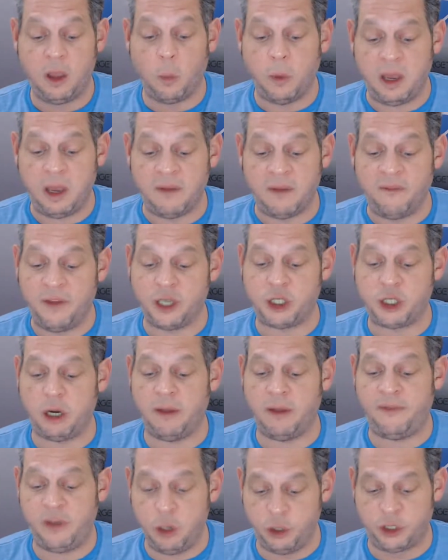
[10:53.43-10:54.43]
We envision
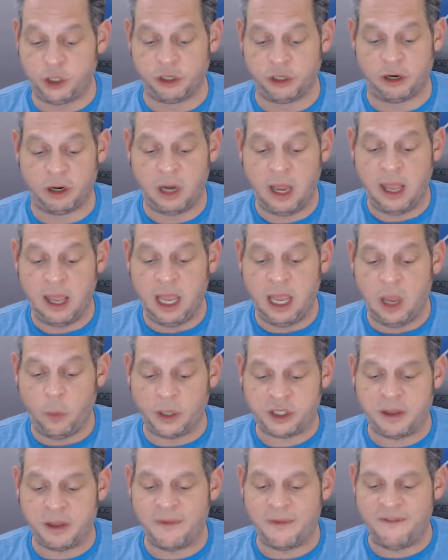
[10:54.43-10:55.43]
a future in
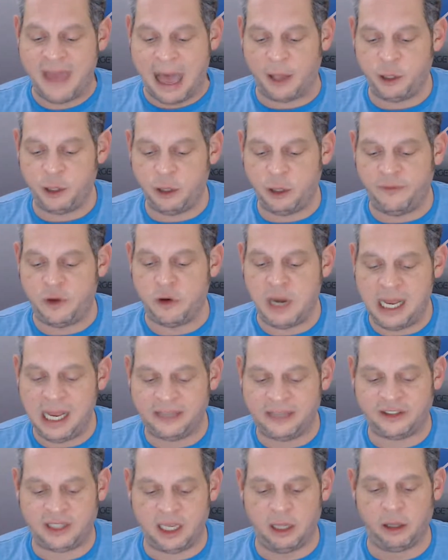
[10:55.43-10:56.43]
which the value of
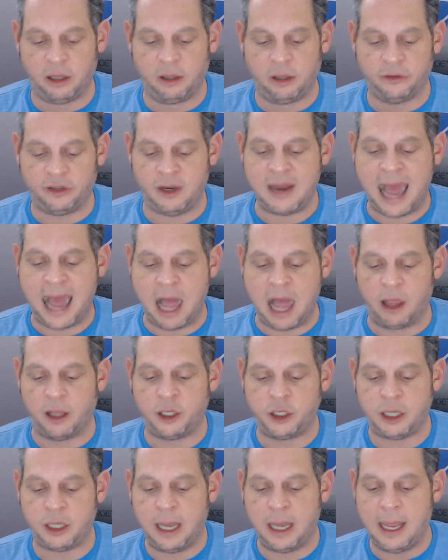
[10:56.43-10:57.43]
unique skills and
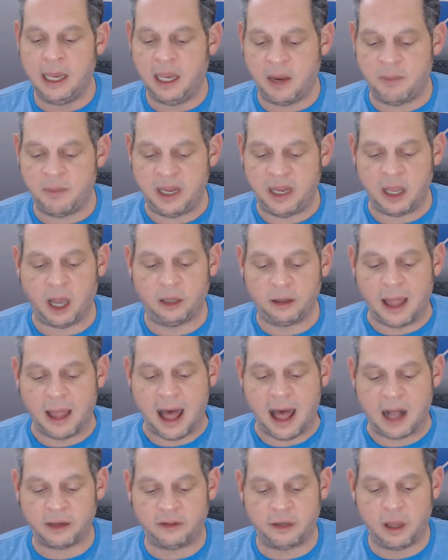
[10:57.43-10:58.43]
knowledge can be
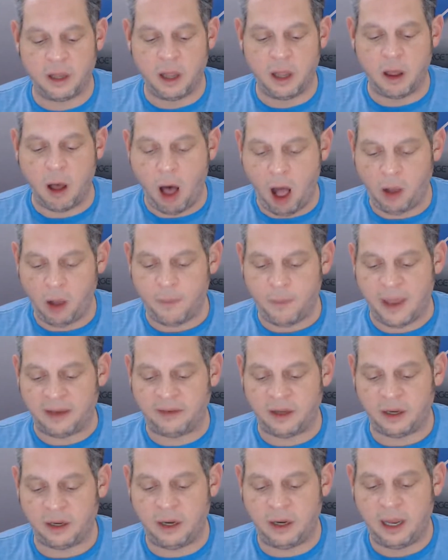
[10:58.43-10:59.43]
unlocked,
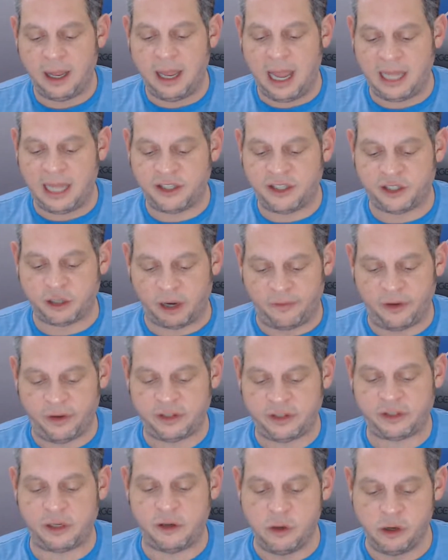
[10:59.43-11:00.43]
augmented, and
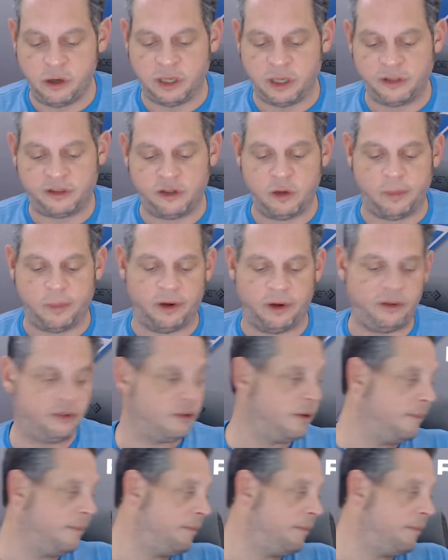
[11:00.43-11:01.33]
surfaced to consumers.